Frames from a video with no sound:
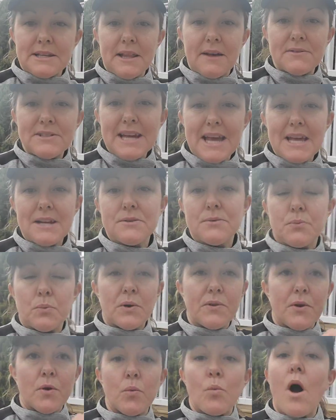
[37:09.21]
I love to end
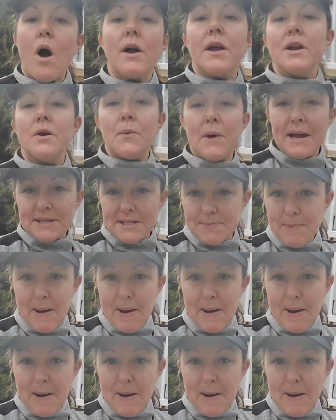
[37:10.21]
where they're walking away